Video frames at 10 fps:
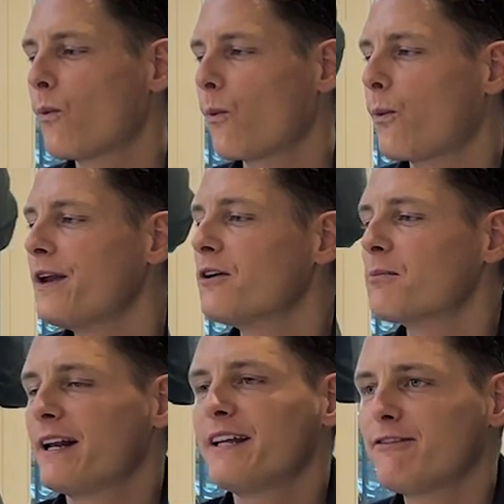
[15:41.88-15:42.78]
we don't
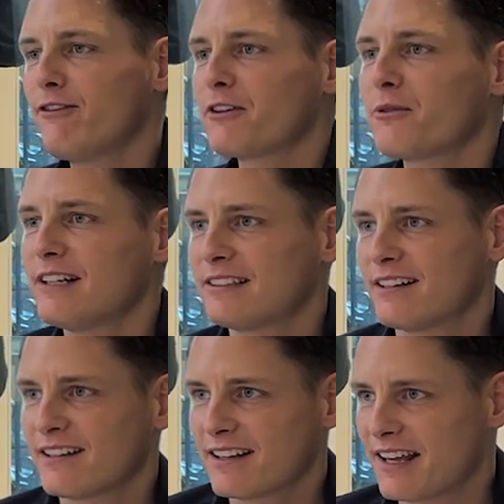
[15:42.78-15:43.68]
play the
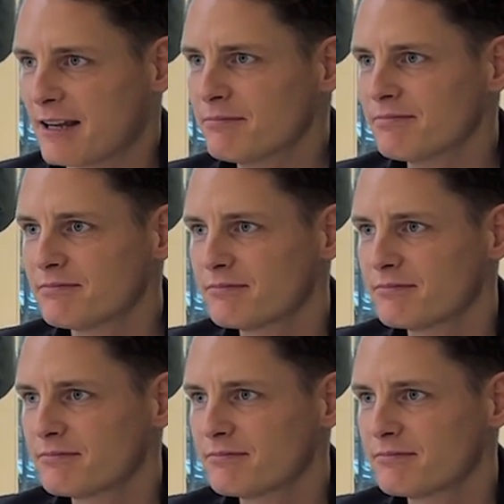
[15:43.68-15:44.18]
fundraising game.